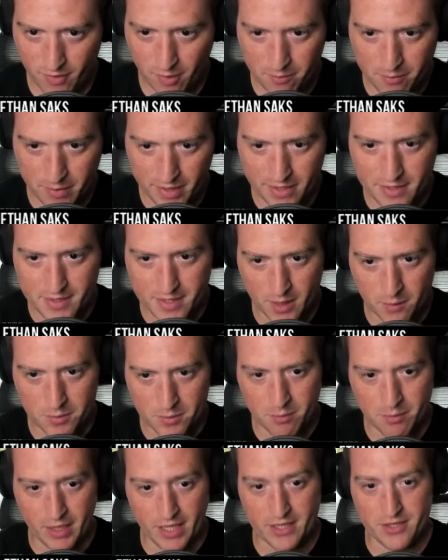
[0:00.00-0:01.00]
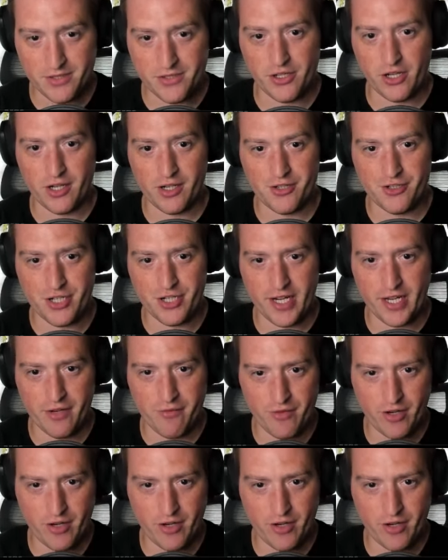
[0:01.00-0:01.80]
been dubbed a Beanstalk Giant